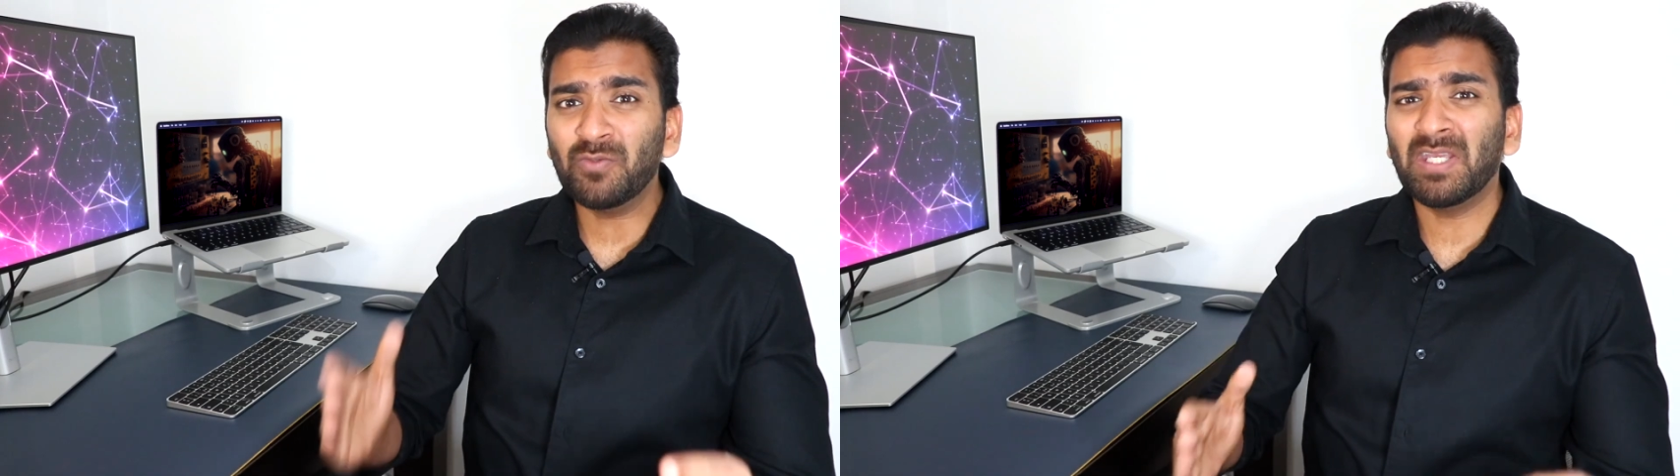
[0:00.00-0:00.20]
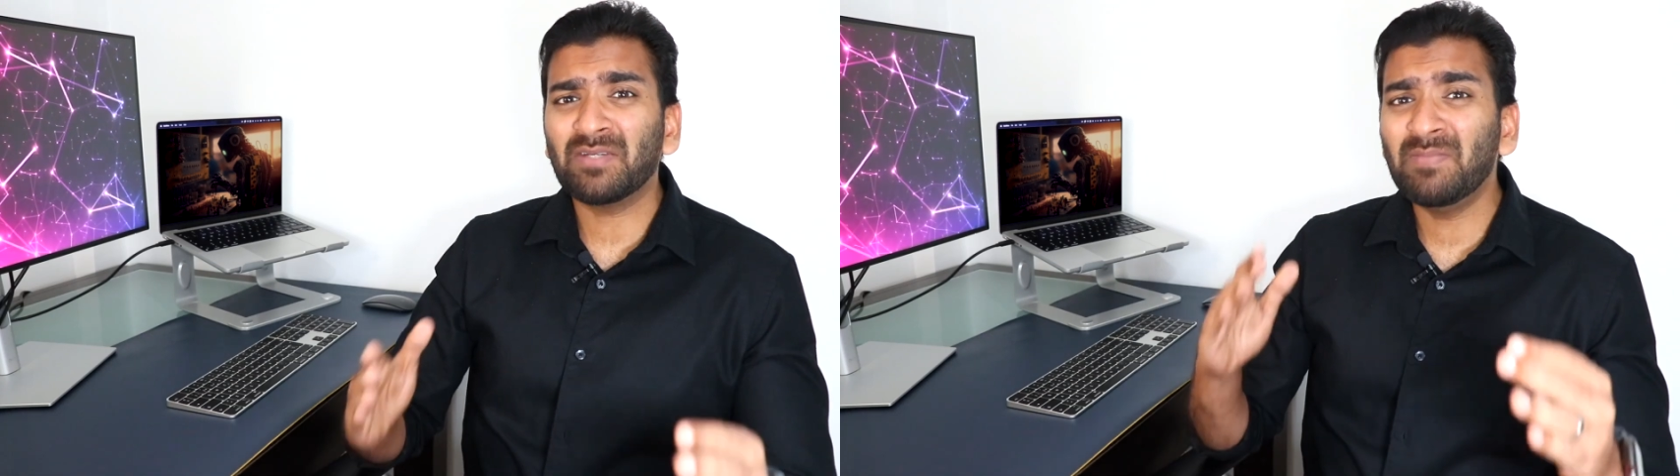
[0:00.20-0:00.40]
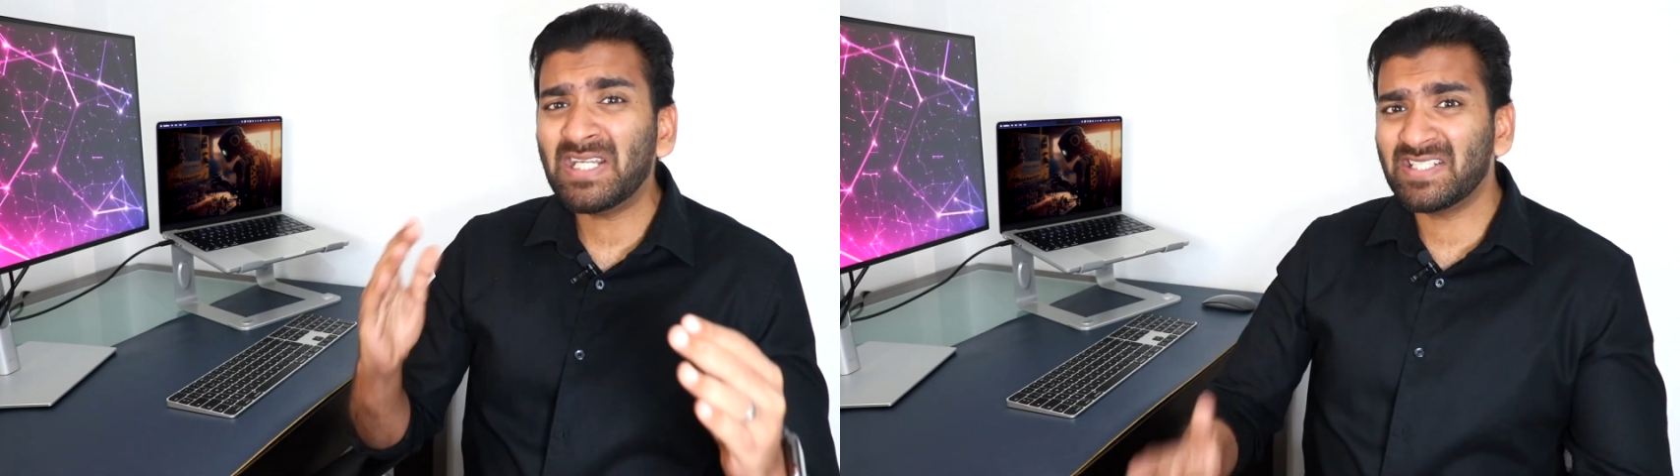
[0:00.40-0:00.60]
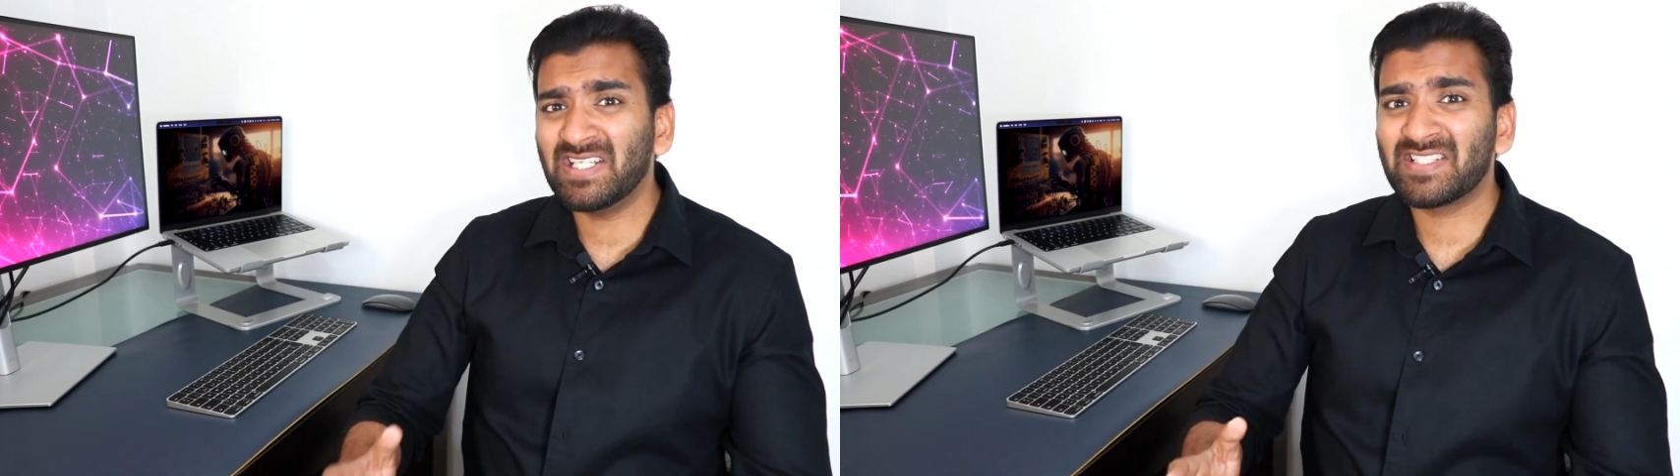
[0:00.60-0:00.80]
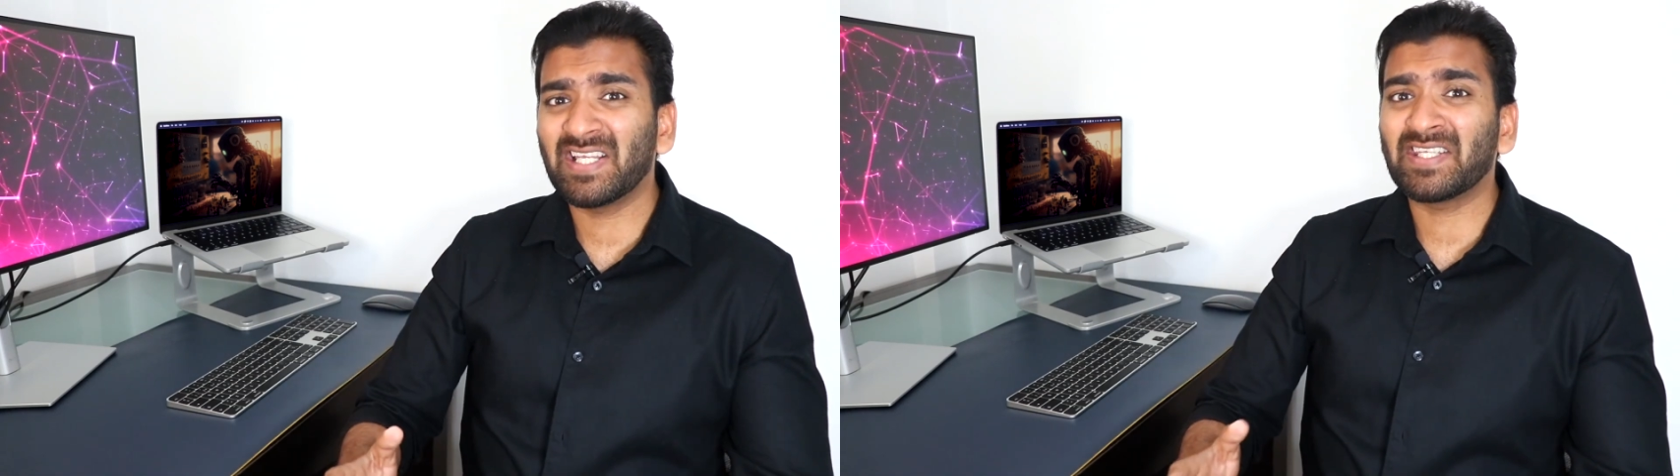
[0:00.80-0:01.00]
to make
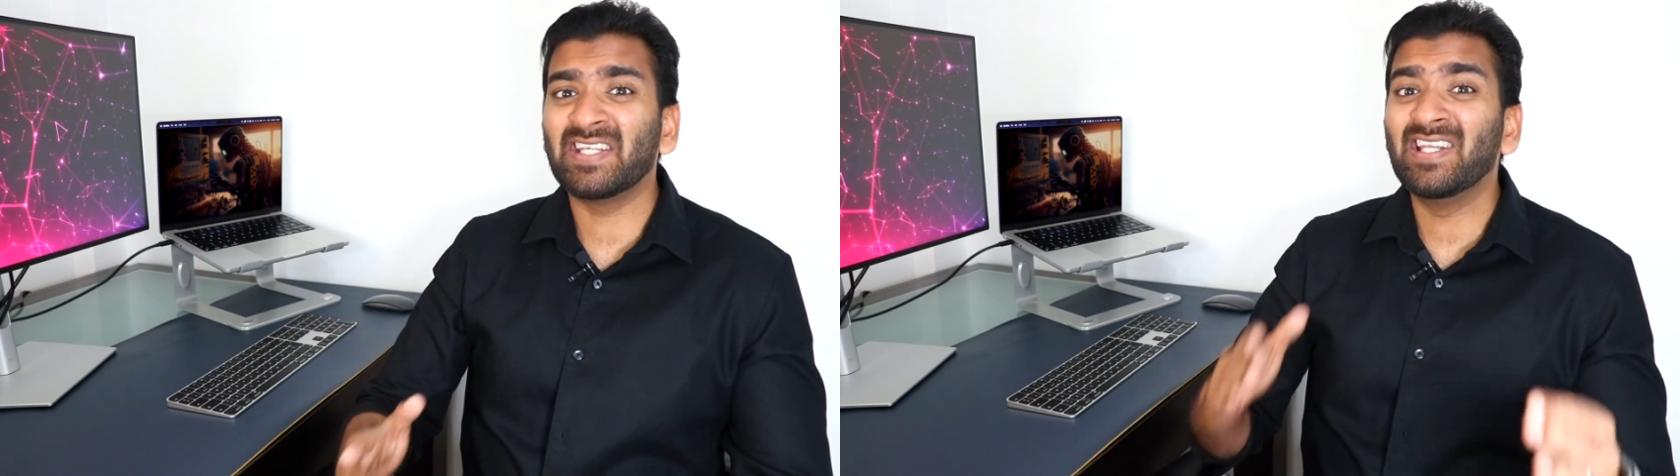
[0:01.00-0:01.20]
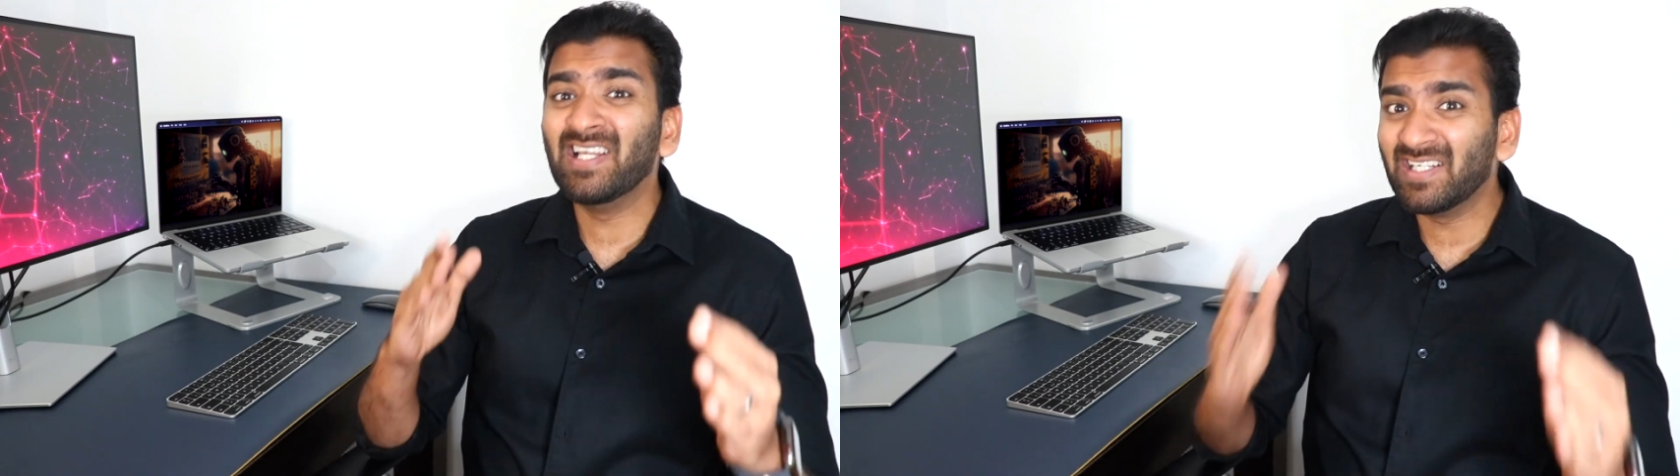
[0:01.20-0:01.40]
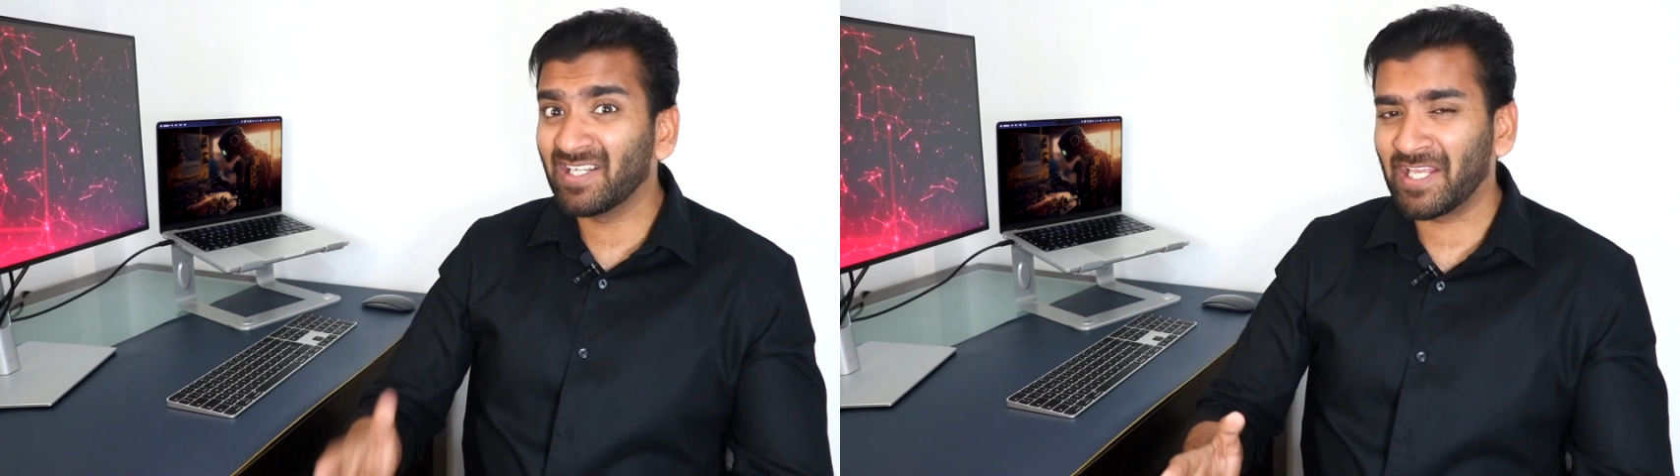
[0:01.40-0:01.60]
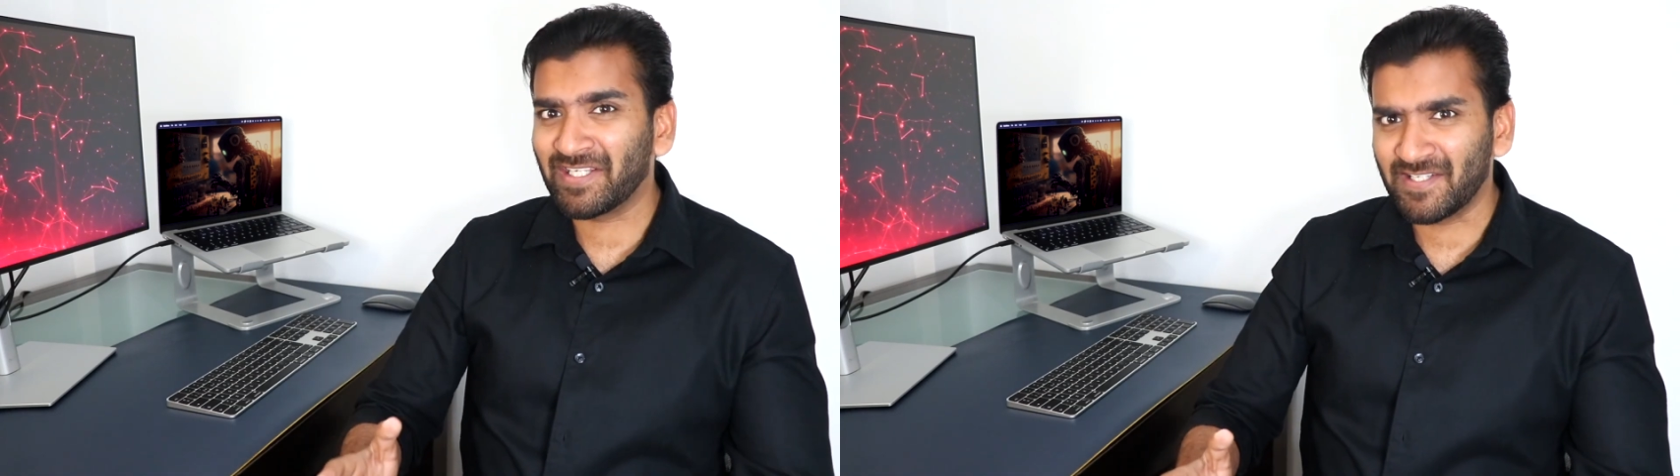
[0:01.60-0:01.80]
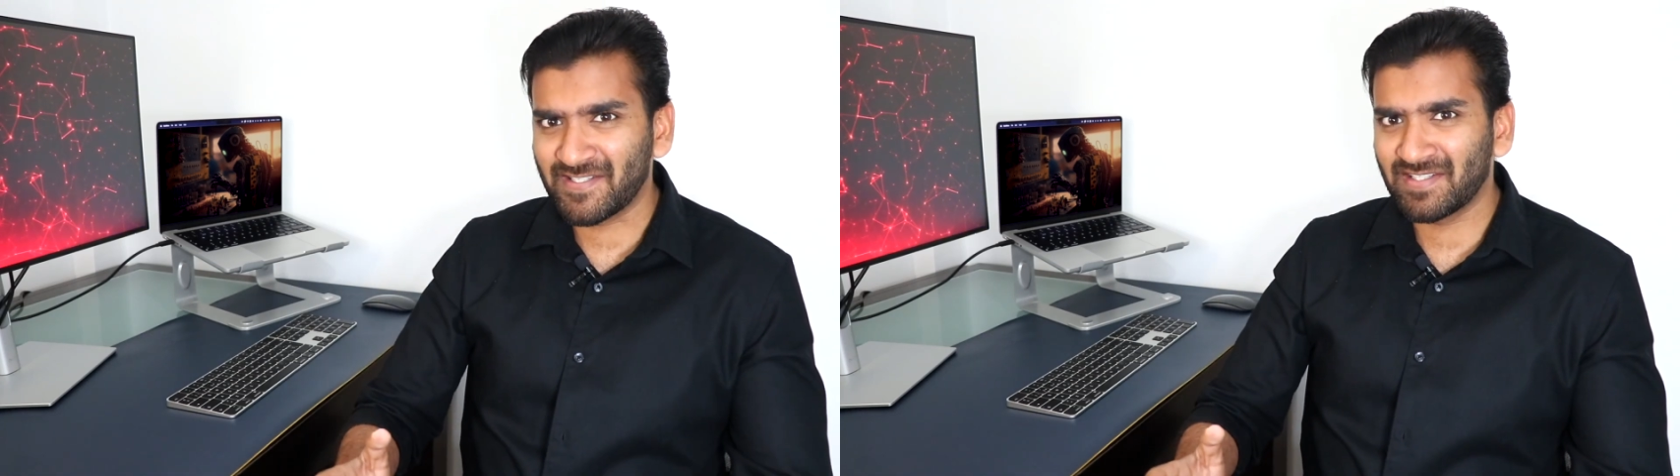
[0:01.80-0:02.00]
machines that can learn
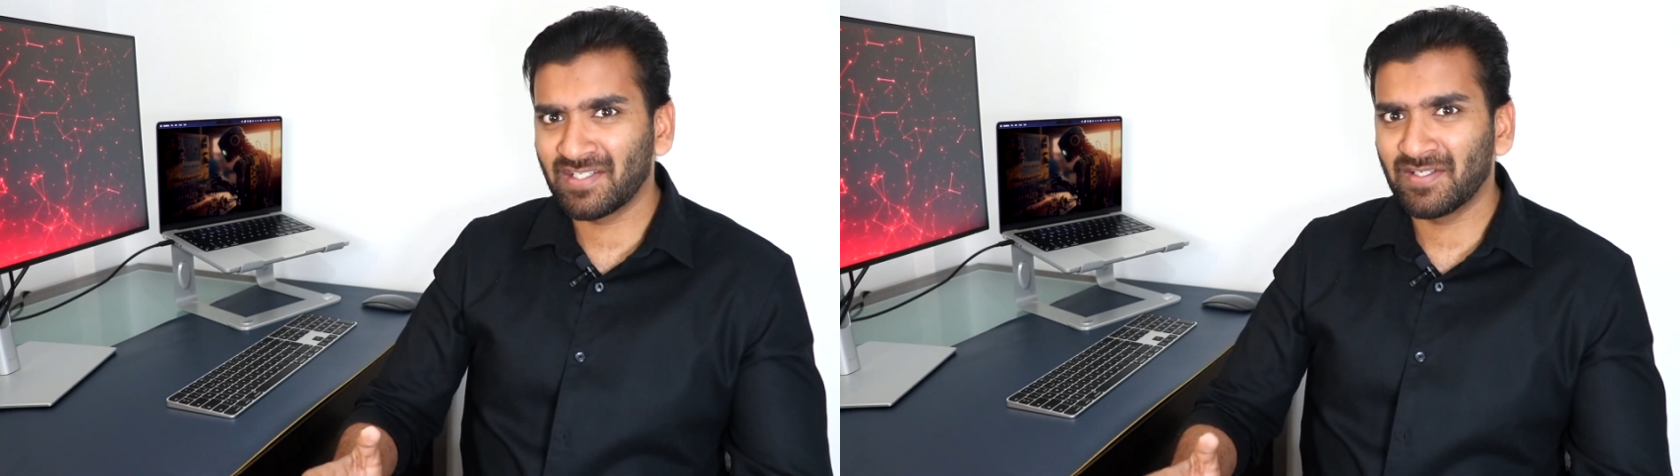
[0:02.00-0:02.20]
like us.